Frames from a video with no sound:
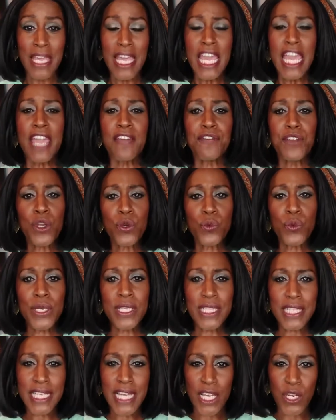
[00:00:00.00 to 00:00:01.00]
If you're
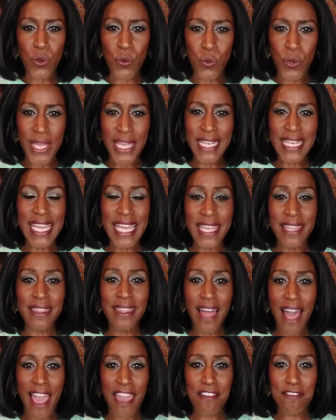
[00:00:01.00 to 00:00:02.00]
really going to win in
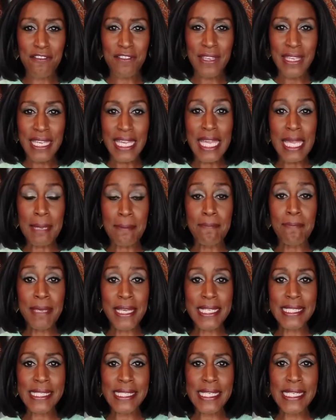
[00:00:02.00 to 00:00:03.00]
life, in
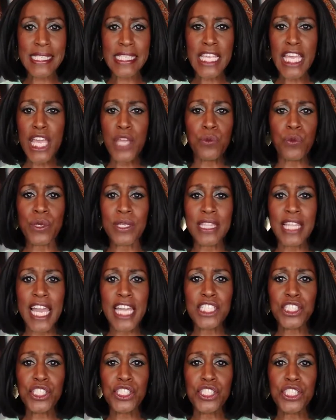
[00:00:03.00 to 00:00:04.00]
business, in
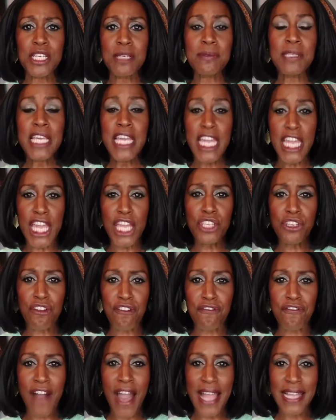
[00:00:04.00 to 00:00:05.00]
relationships, in your
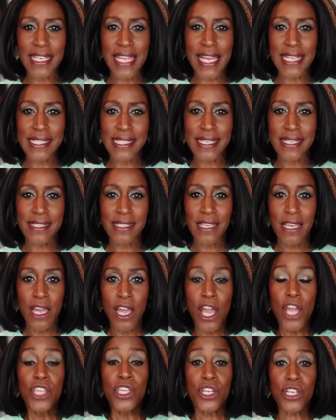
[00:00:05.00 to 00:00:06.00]
finances,
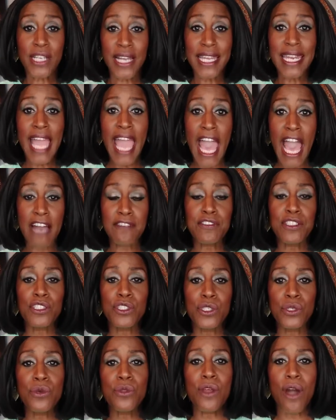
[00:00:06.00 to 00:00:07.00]
you're going to have to
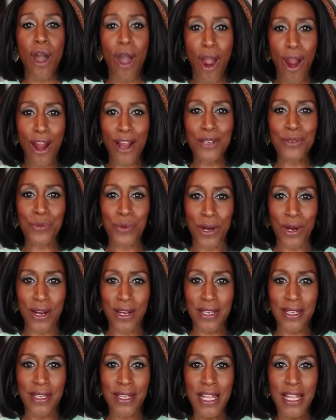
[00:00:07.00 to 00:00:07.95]
do the hard work.